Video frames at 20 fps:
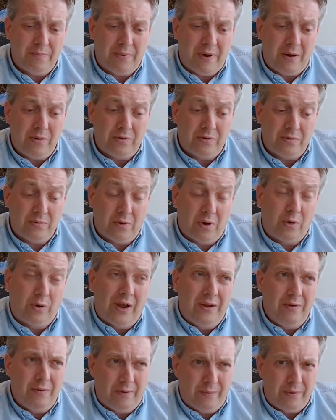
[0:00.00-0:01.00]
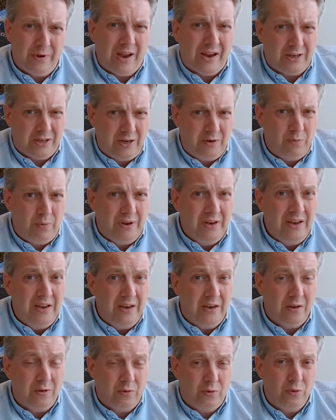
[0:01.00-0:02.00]
about, okay, actually we
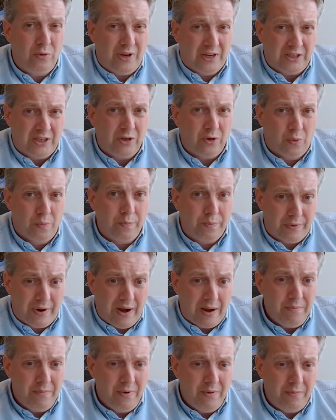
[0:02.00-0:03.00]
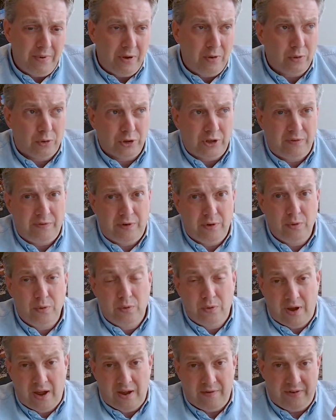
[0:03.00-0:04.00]
need to test it on-prem, because if
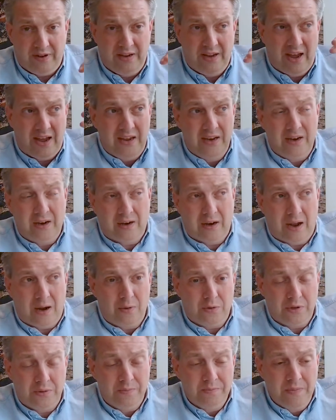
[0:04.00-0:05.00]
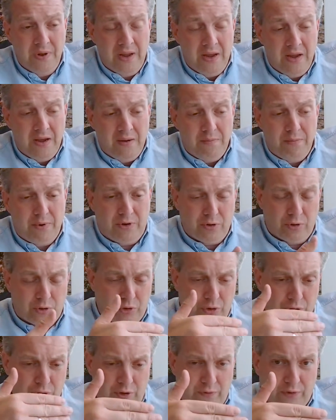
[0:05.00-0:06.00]
you have EA in the cloud with
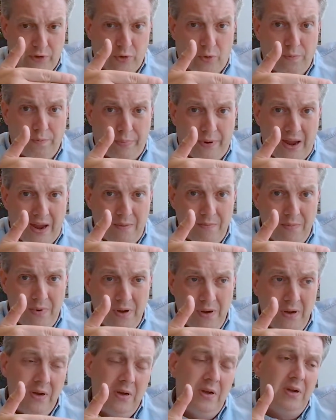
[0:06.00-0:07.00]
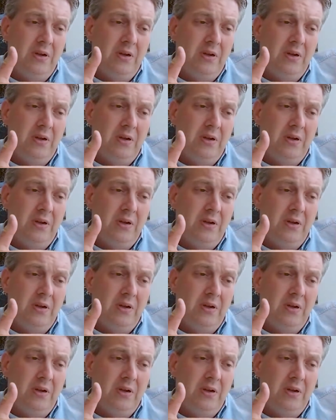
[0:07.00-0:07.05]
your servers on-prem,